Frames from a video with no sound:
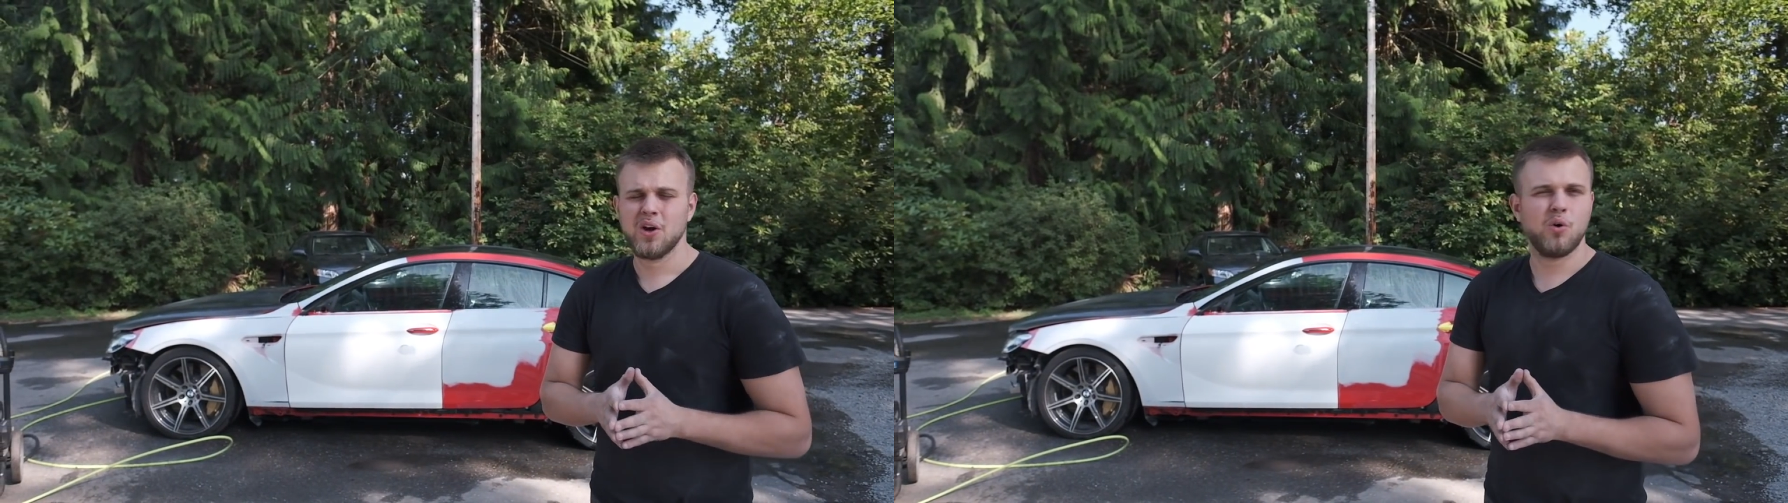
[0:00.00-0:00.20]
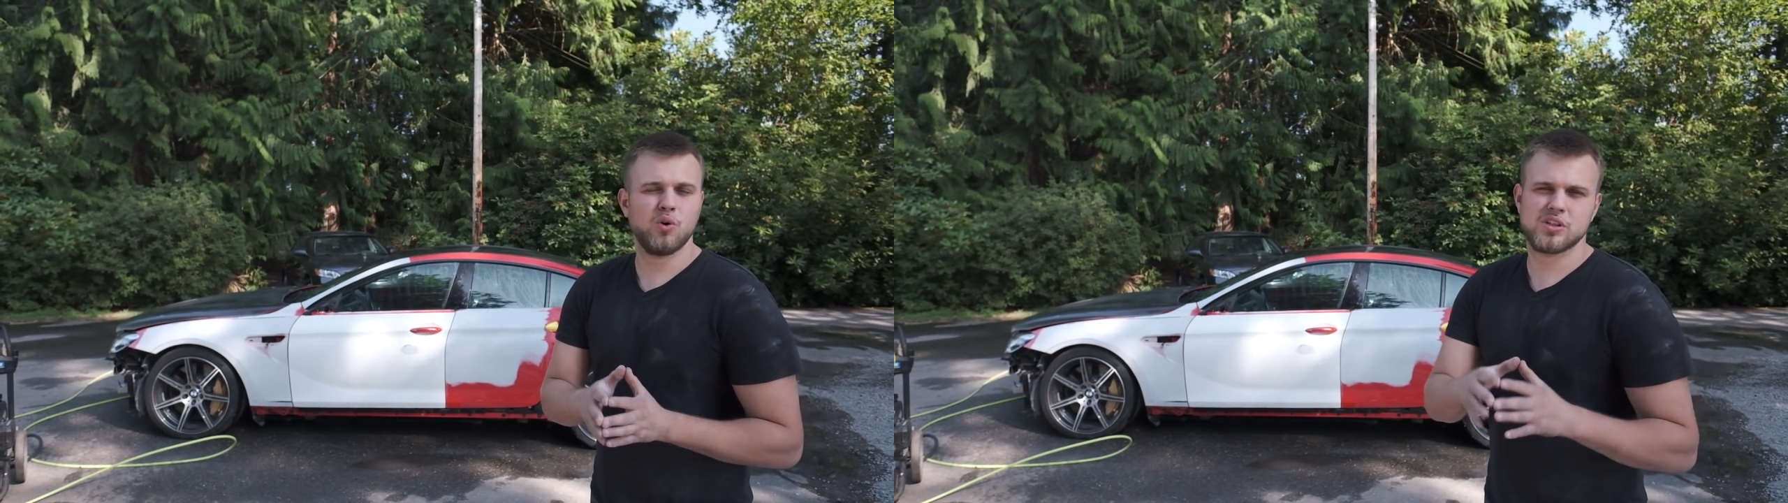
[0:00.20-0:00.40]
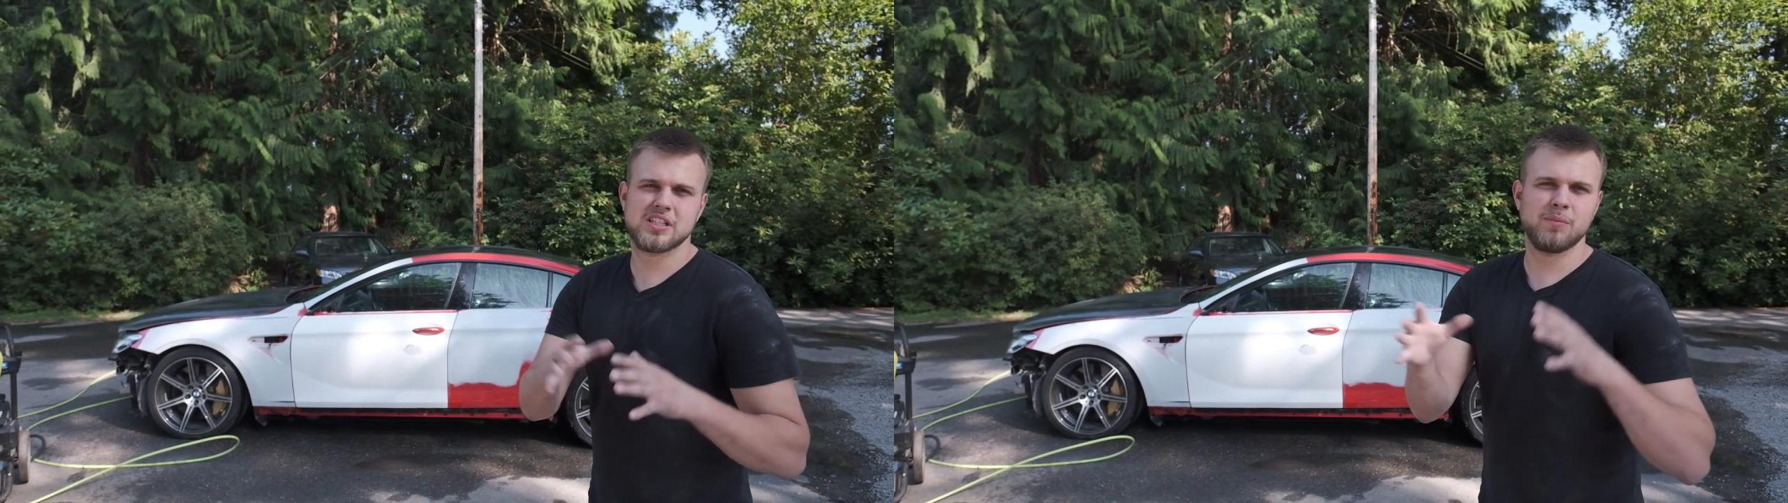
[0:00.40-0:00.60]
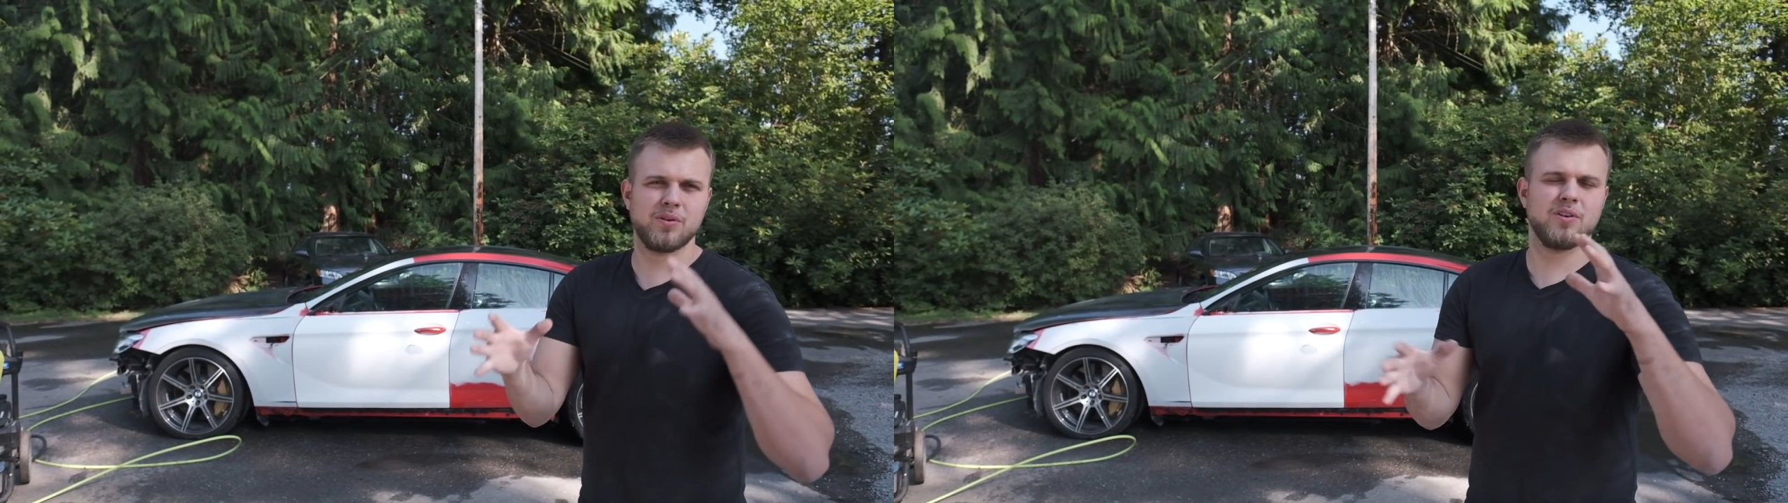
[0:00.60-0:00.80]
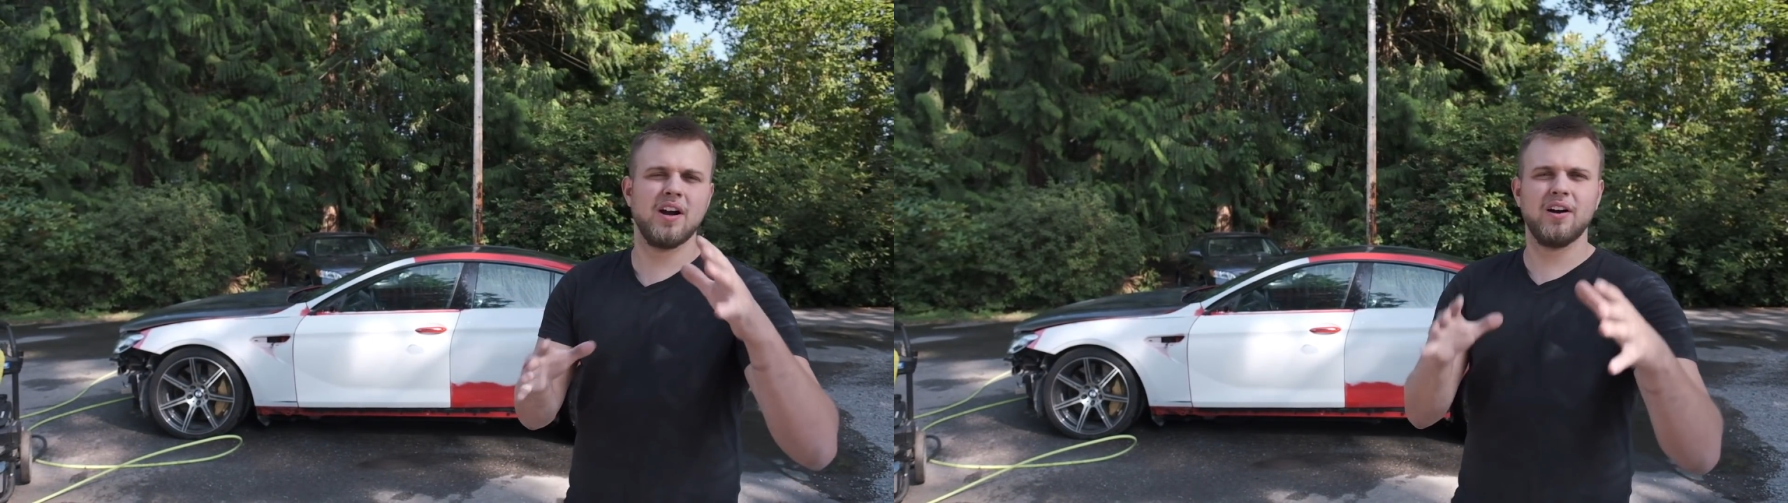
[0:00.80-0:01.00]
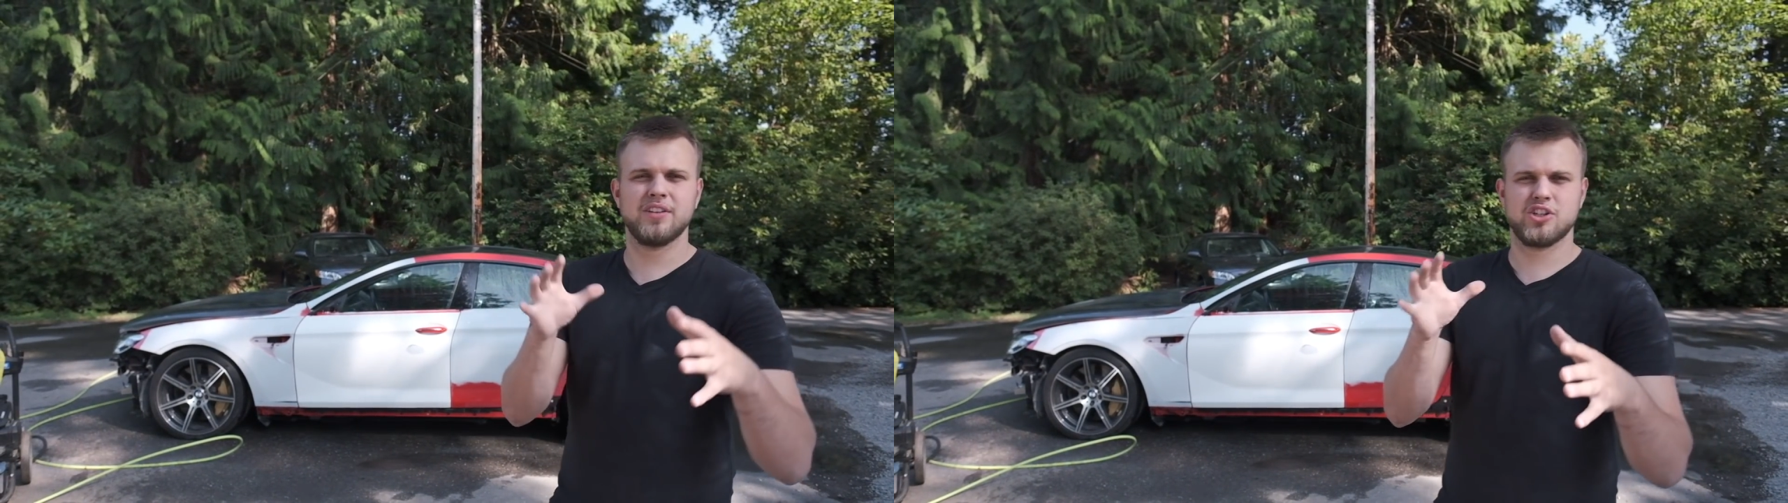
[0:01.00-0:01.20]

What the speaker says: or somewhere around the